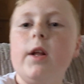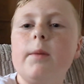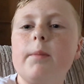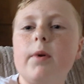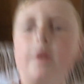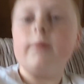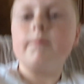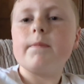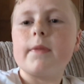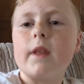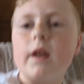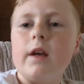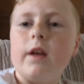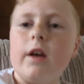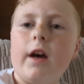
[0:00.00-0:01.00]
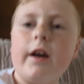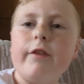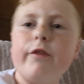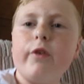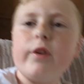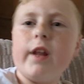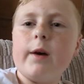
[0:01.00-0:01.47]
But I
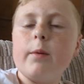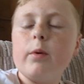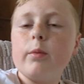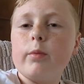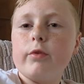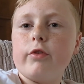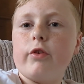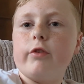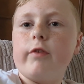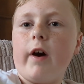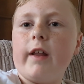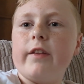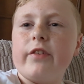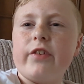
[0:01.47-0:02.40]
thought that one was alright.